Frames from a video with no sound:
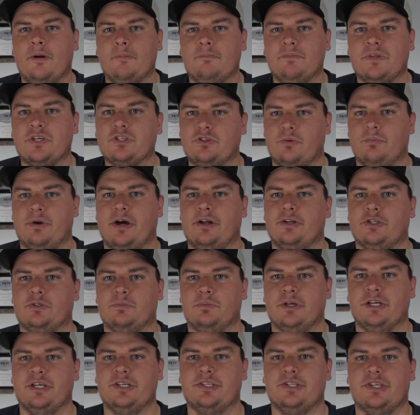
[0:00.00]
is about as
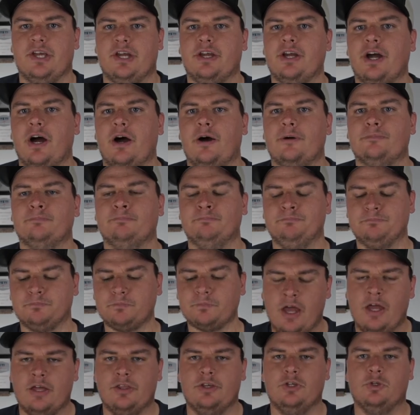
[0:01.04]
big as they come.
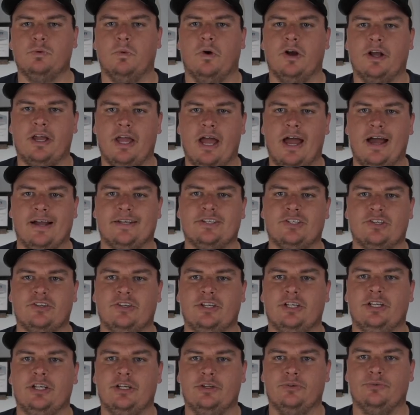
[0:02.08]
These work
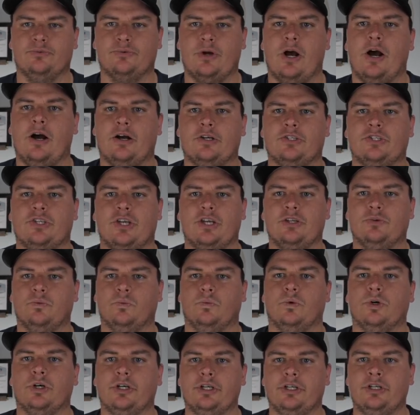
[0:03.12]
excellent in rocks and
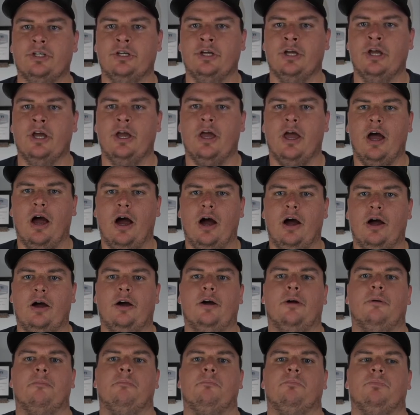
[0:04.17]
wood.
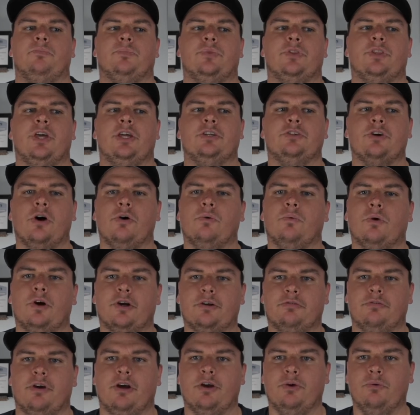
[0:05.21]
They don't
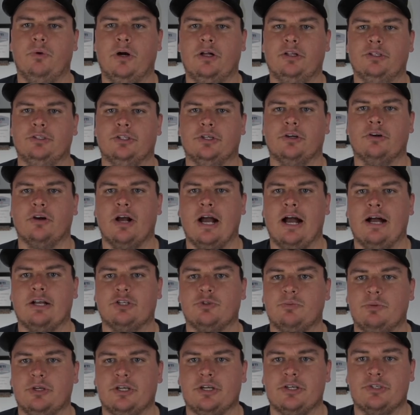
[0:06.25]
work very well in the grass
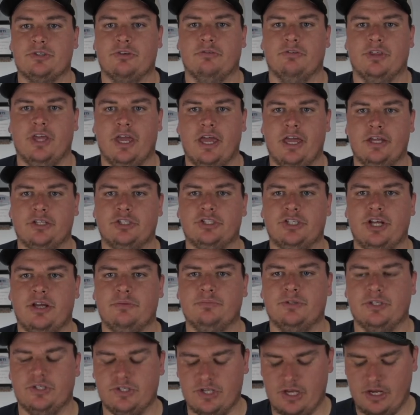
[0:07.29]
because of the head shape
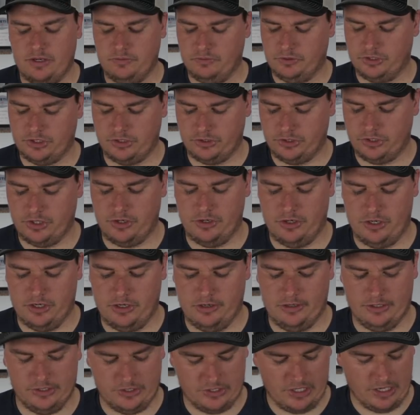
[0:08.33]
design, which I'll show you here
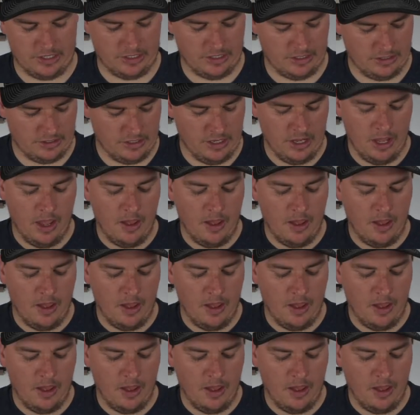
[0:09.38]
in a second,